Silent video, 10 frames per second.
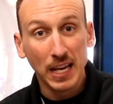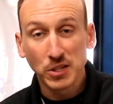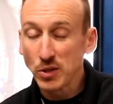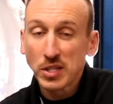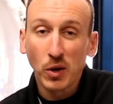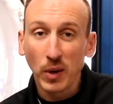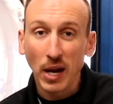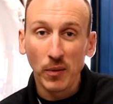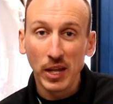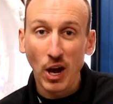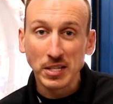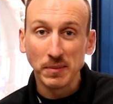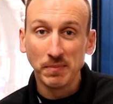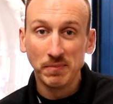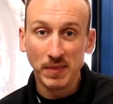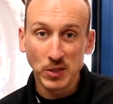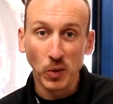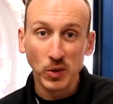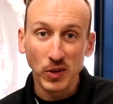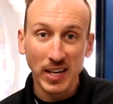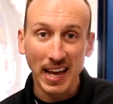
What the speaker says: So it's gonna work out really awesome. That's what we're doing